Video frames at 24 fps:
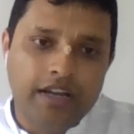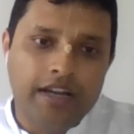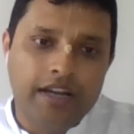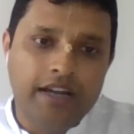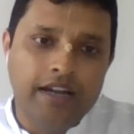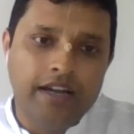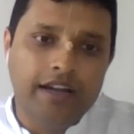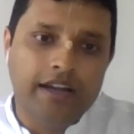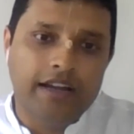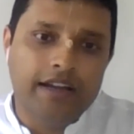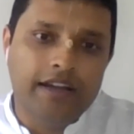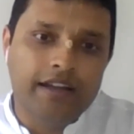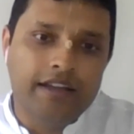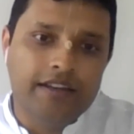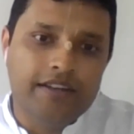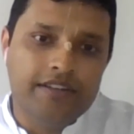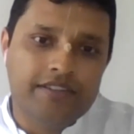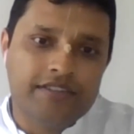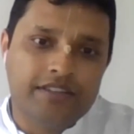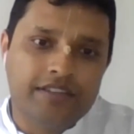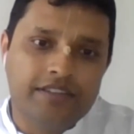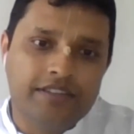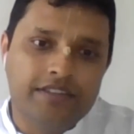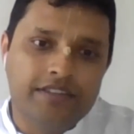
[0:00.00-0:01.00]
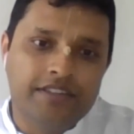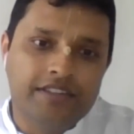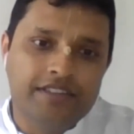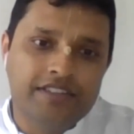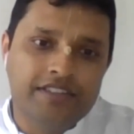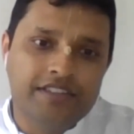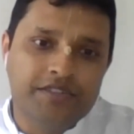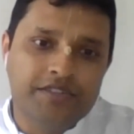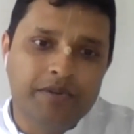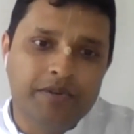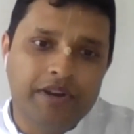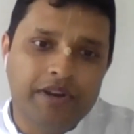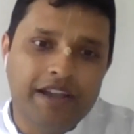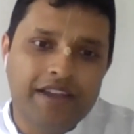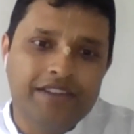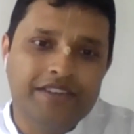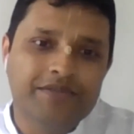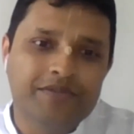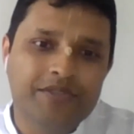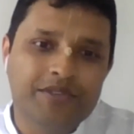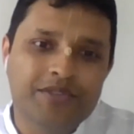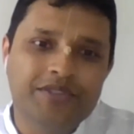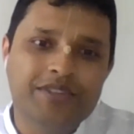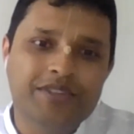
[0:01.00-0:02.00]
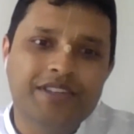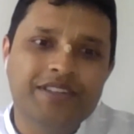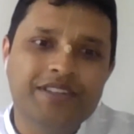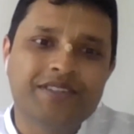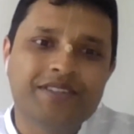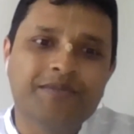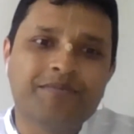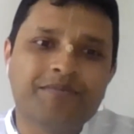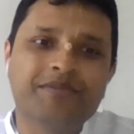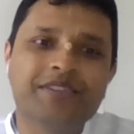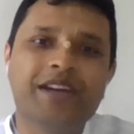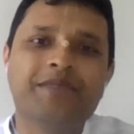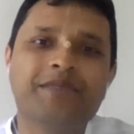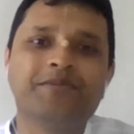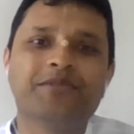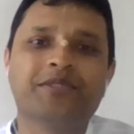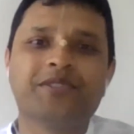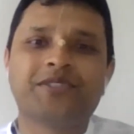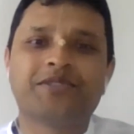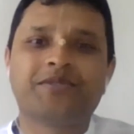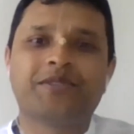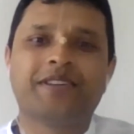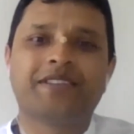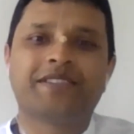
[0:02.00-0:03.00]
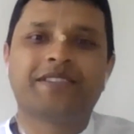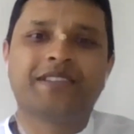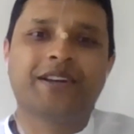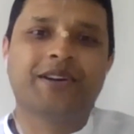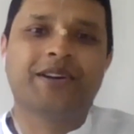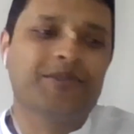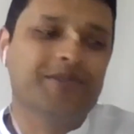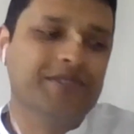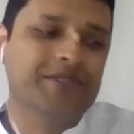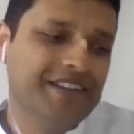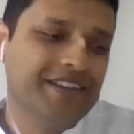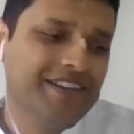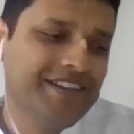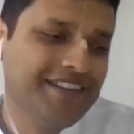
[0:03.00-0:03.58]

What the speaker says: And this is why devotees sometimes were stressed out.